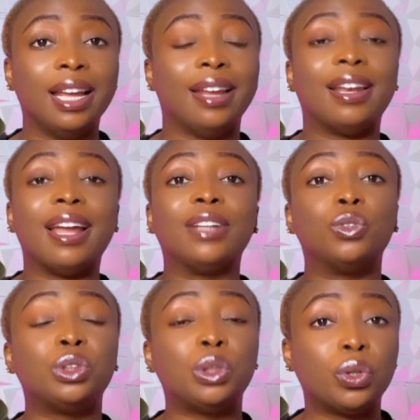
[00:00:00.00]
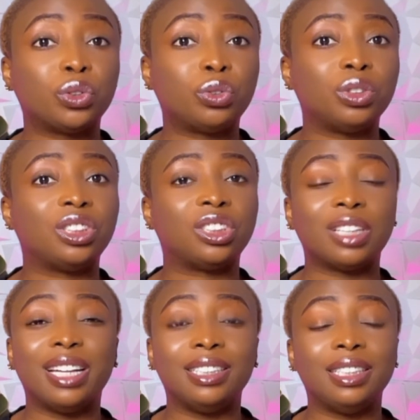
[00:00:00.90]
like those luxury
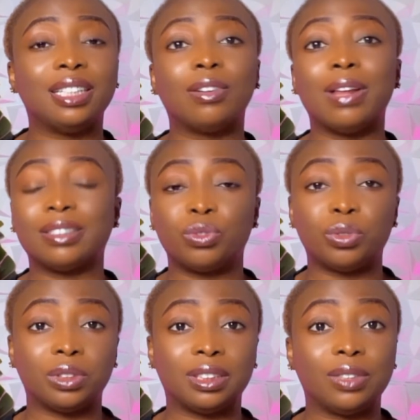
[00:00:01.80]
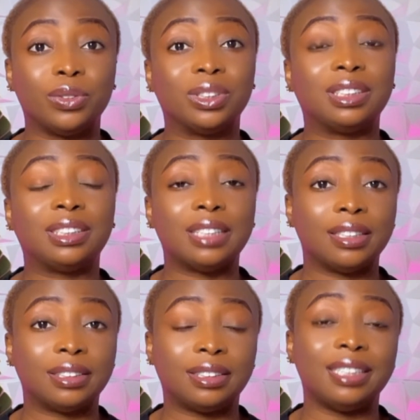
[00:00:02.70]
shiny casserole
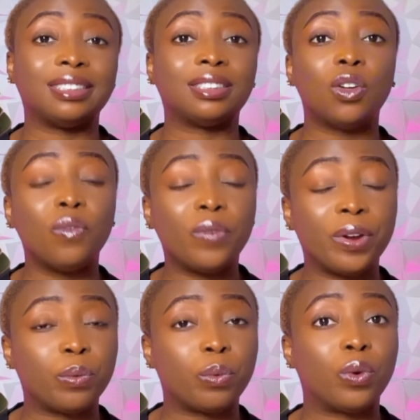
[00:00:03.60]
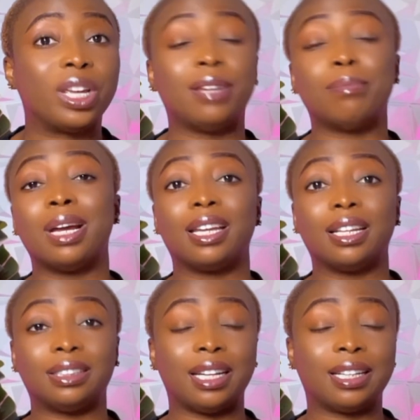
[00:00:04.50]
sets. They sell very well in markets
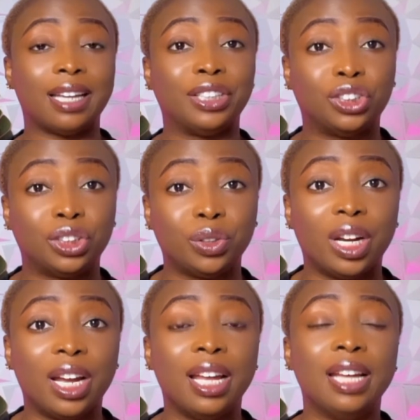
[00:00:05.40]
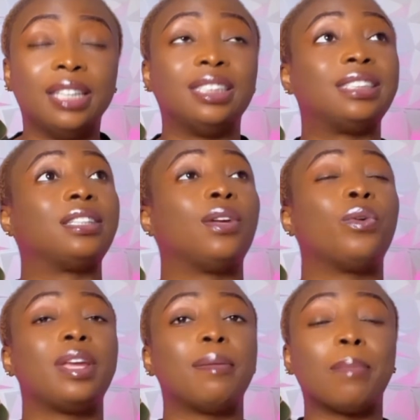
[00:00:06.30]
like Nigeria. They sell
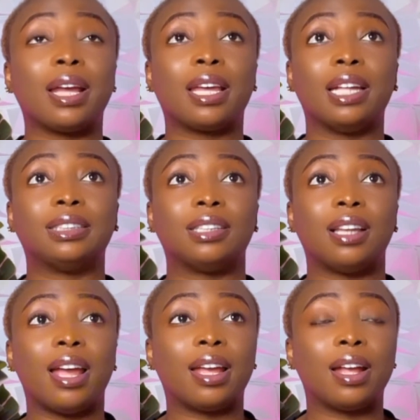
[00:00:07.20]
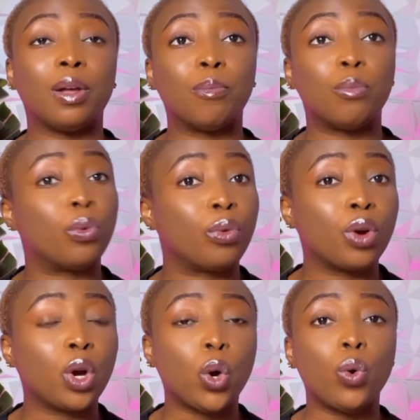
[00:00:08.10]
in markets like
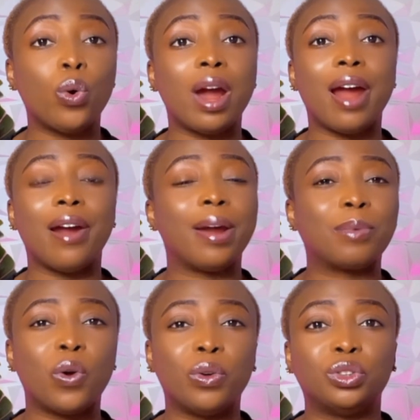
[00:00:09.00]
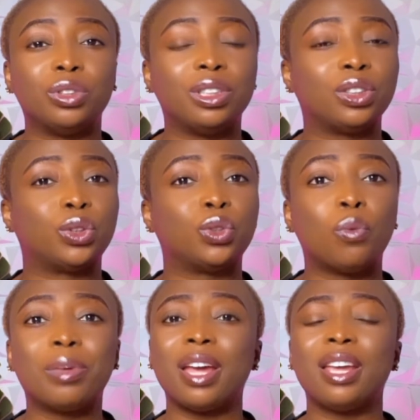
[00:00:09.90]
Morocco, Arab countries,
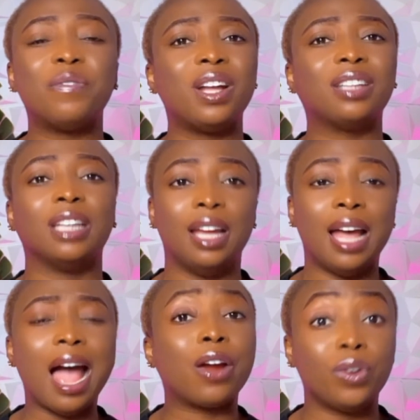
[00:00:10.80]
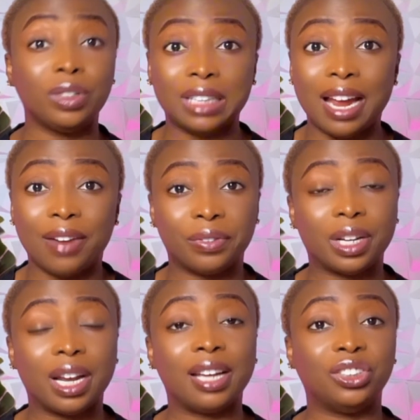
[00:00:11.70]
Ethiopia. In fact, across
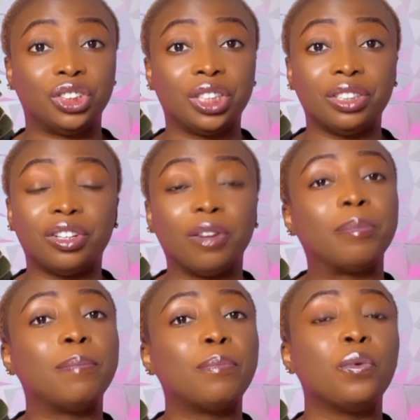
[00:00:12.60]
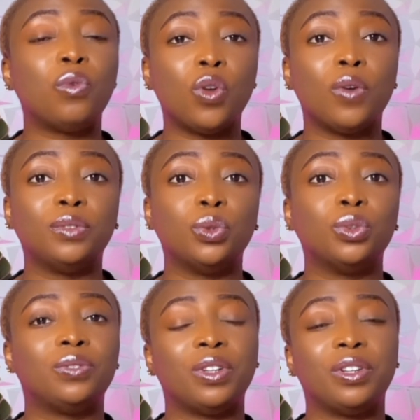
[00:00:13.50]
Africa in general, people love those
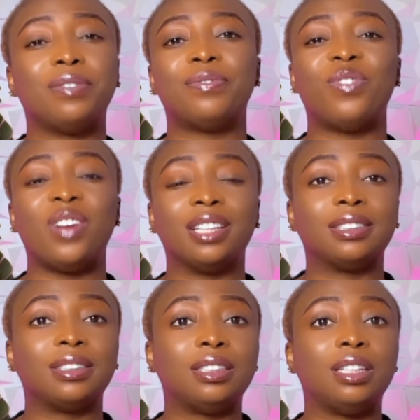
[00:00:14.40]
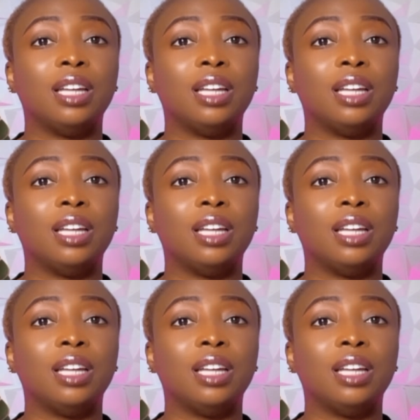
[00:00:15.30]
very fancy